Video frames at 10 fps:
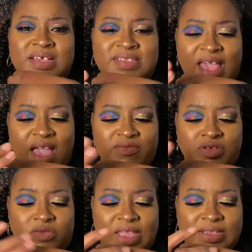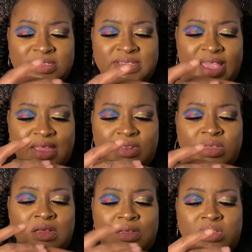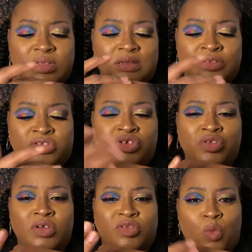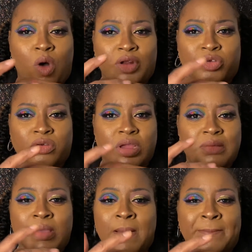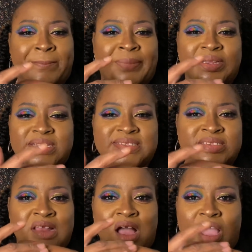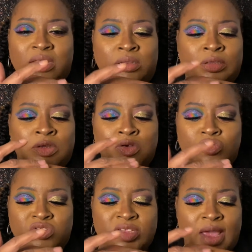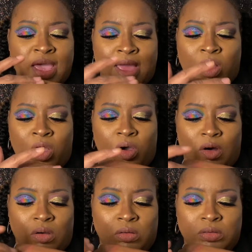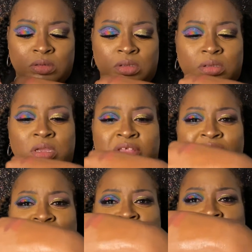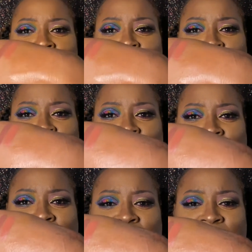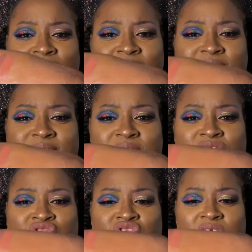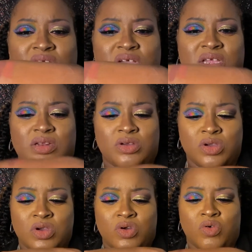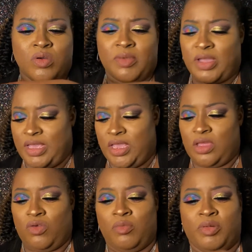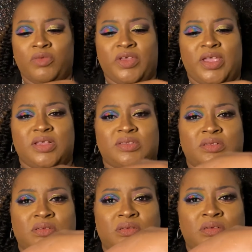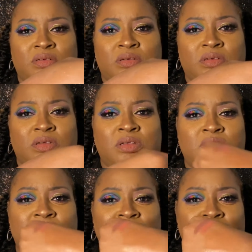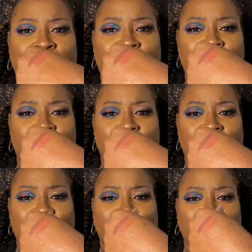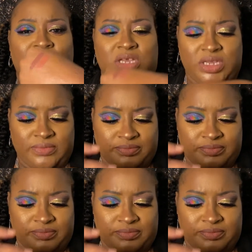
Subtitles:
have, that, so it's a water cream, but it's not loose at all. And you see how it put like a nice shine on my hand, on both hands. So how it gave me a nice shine.